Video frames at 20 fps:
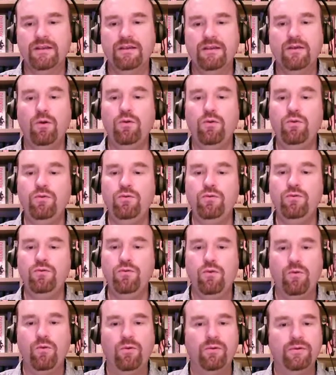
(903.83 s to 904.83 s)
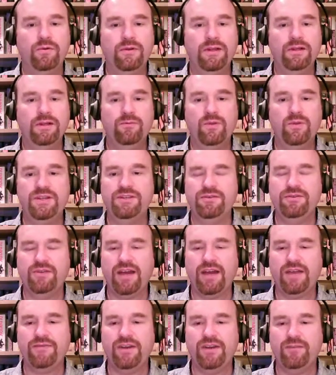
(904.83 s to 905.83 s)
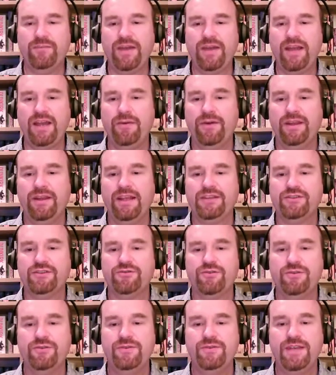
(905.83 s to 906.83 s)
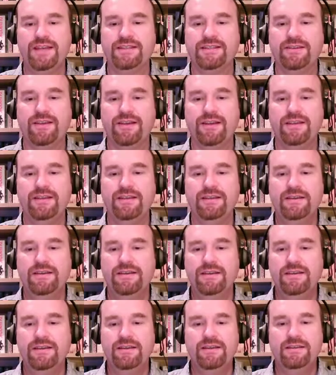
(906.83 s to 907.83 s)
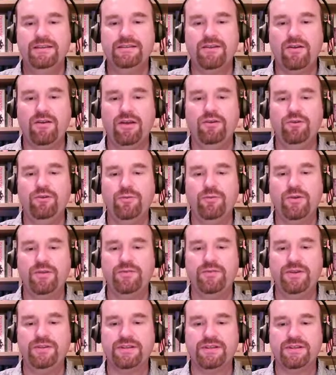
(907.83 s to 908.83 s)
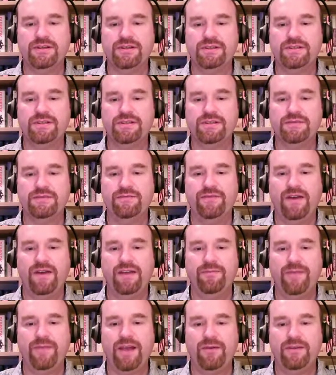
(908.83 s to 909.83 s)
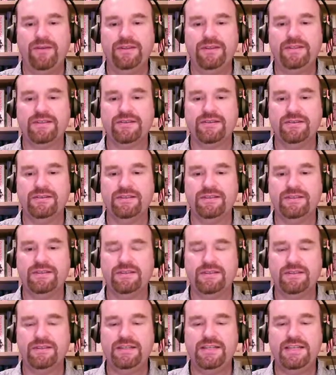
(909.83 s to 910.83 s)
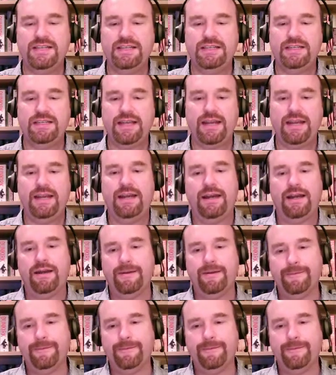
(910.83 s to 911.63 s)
Ooh, we do not have enough power. That's true. Yes, okay. So a normal computer costs 5 power. This costs 10.